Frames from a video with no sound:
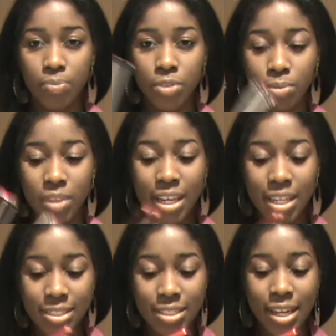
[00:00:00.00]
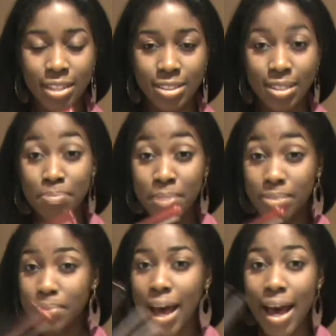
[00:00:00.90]
some of the heat
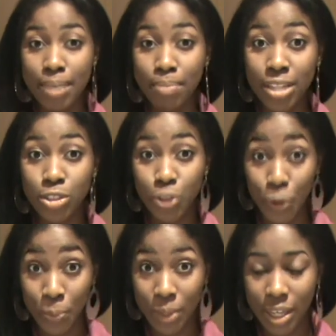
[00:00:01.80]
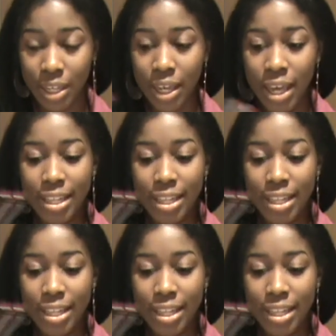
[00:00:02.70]
I'm assuming